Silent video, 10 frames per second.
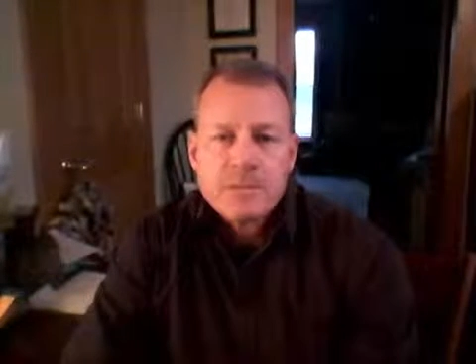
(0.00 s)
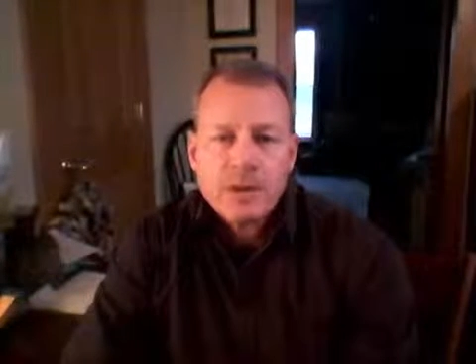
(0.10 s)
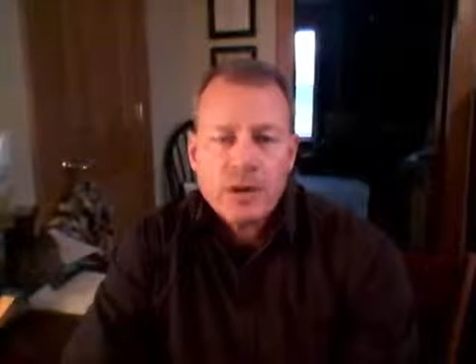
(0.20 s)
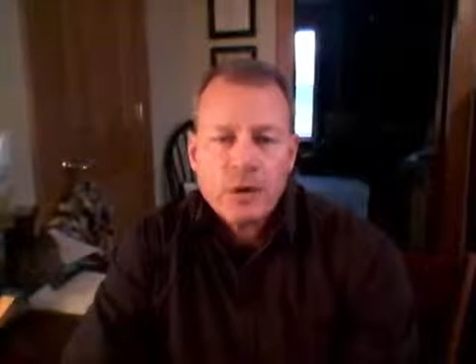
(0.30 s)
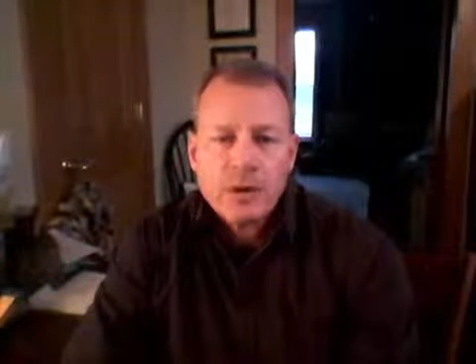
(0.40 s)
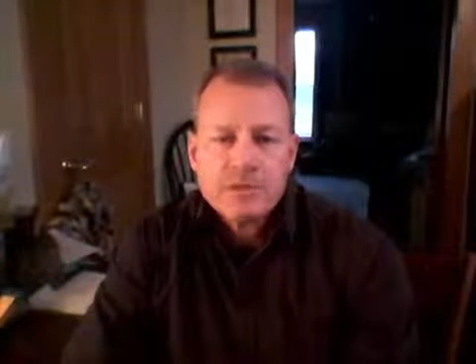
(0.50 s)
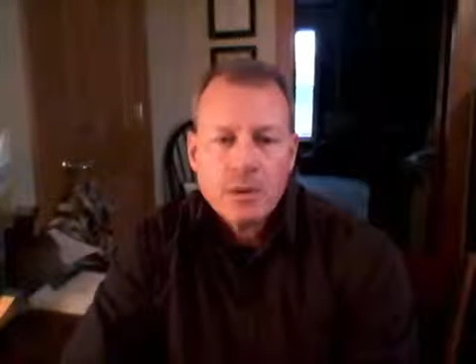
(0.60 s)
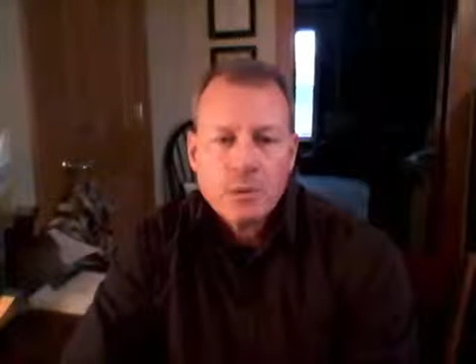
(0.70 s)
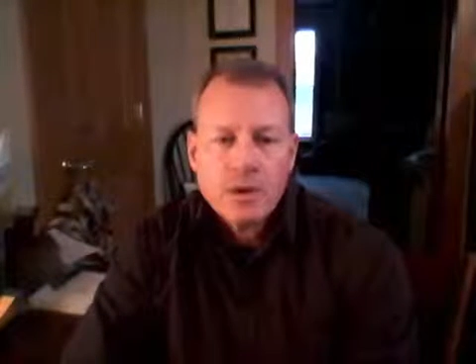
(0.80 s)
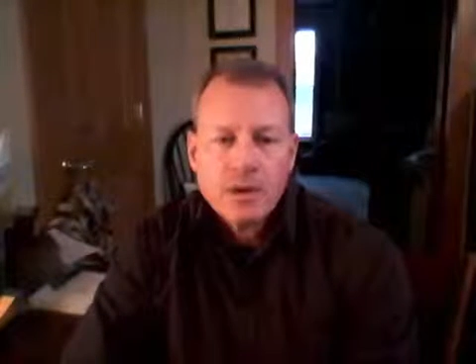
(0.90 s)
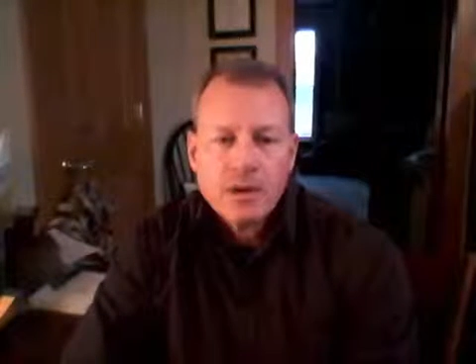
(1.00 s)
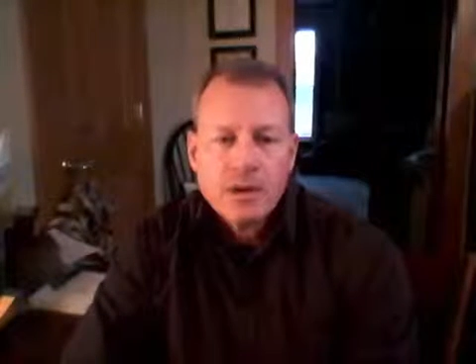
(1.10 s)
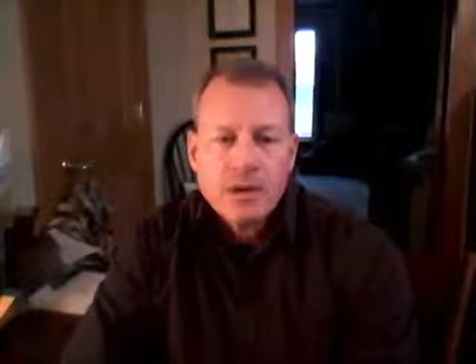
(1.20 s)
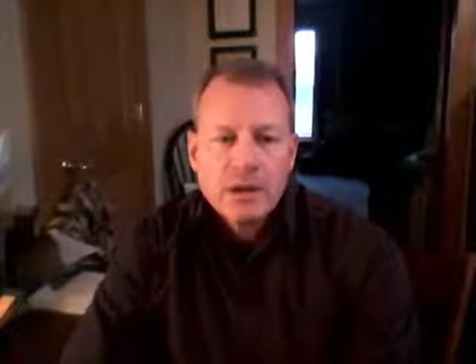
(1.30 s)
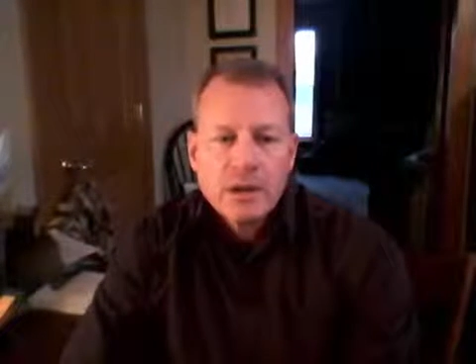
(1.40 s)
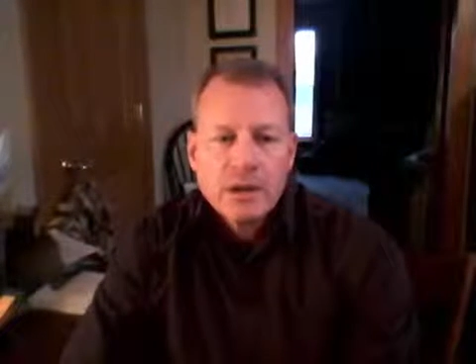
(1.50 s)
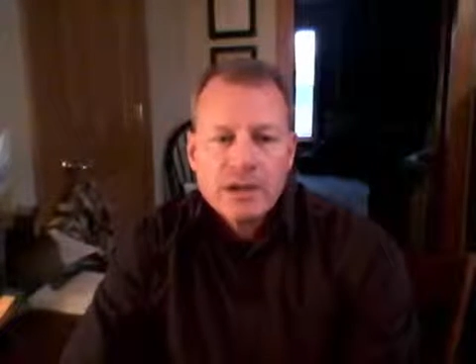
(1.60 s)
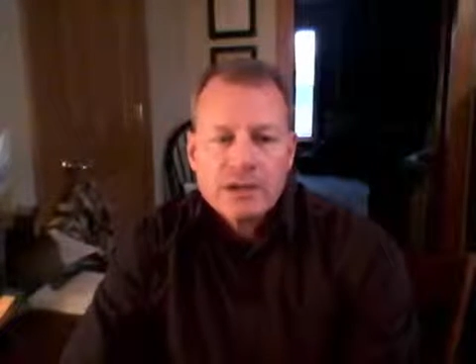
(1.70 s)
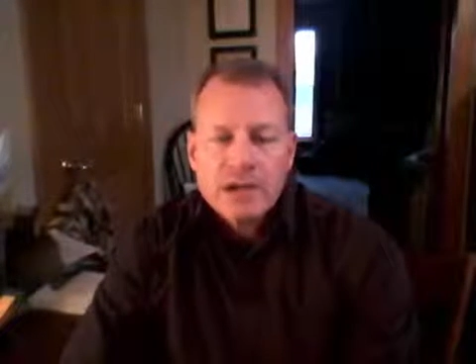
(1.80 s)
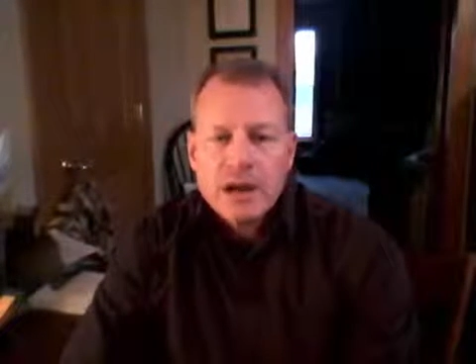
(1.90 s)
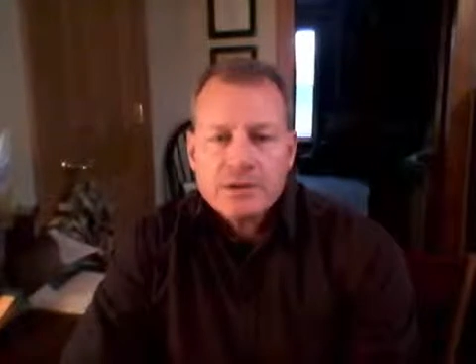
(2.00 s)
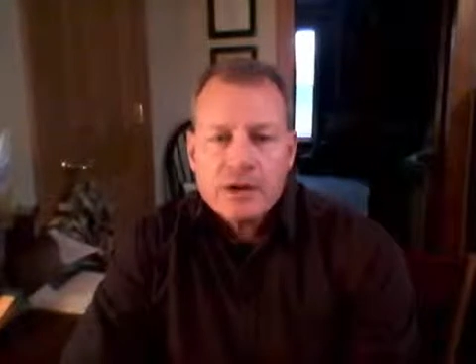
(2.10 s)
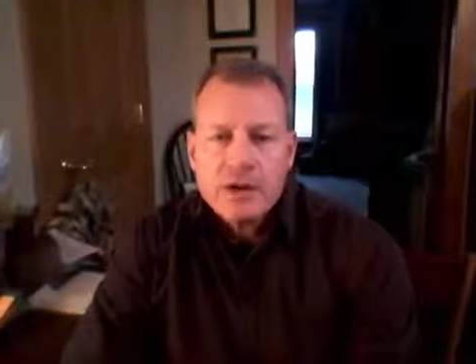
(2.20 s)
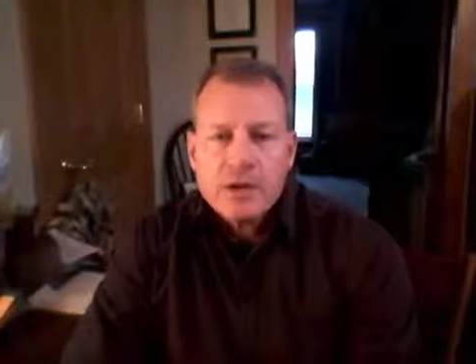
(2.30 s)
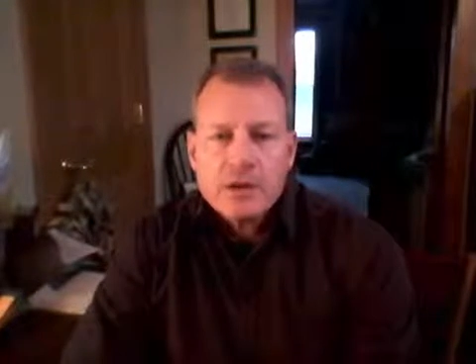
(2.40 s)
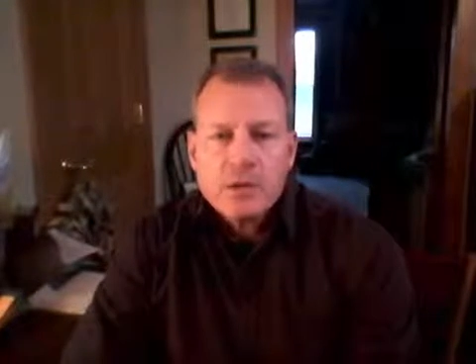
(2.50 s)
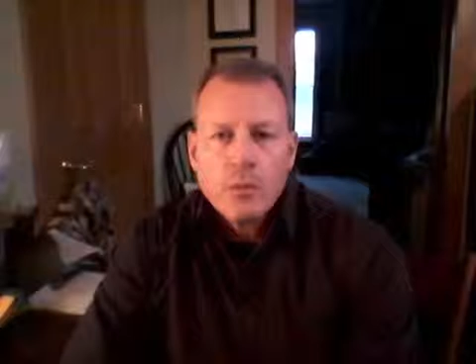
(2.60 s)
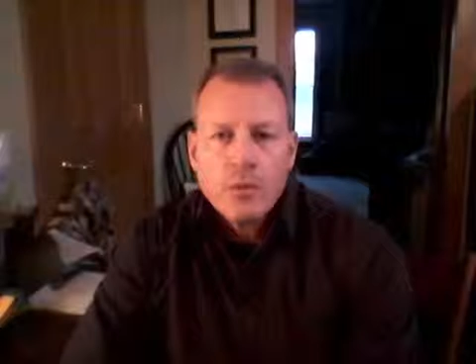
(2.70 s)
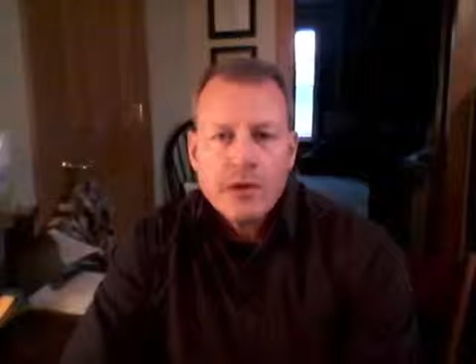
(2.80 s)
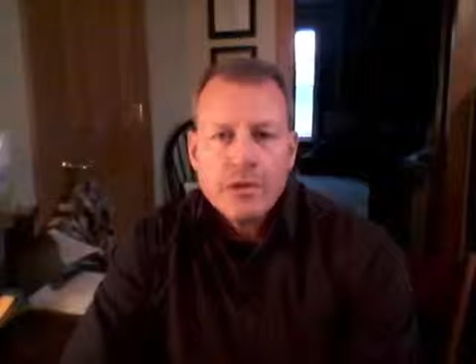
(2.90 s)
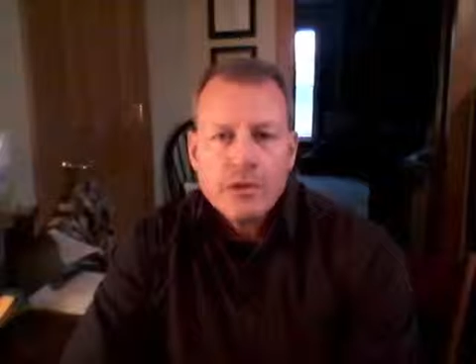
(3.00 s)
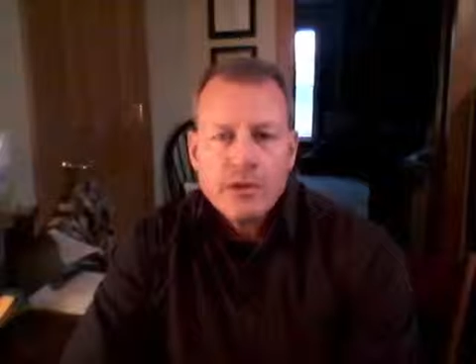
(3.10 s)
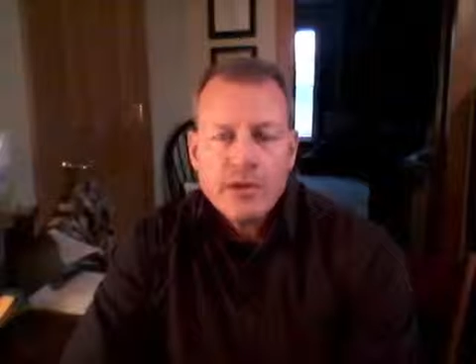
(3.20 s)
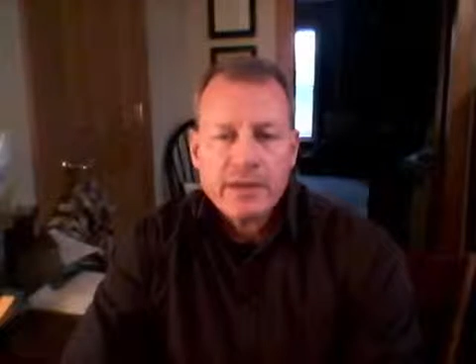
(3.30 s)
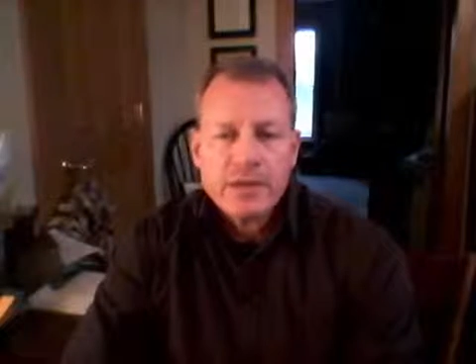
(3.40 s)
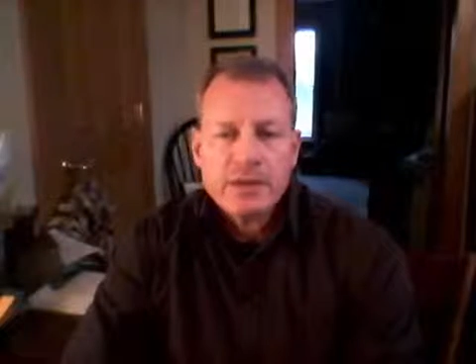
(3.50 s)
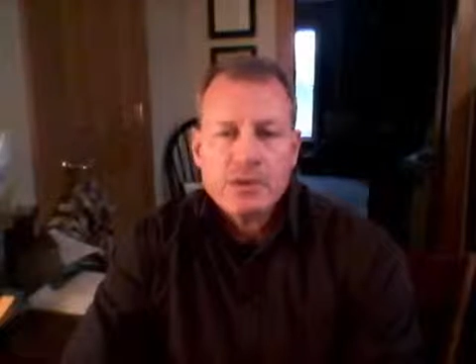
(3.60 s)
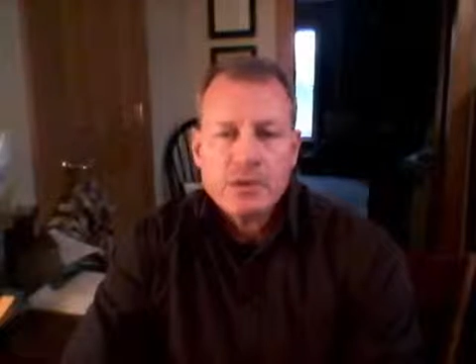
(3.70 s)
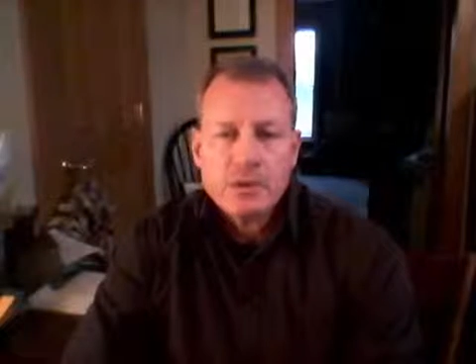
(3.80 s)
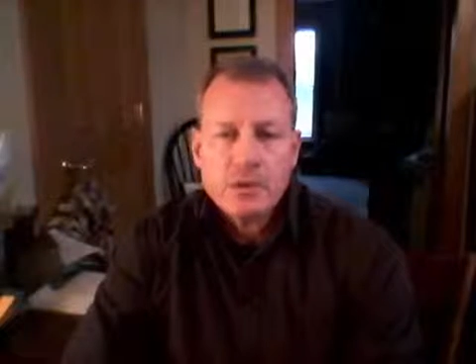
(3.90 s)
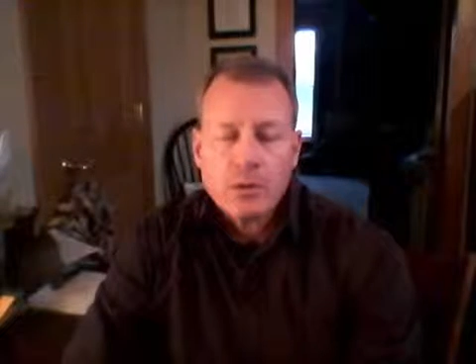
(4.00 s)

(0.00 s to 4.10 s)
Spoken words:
You know, if someone is not treating you the way that you think they should,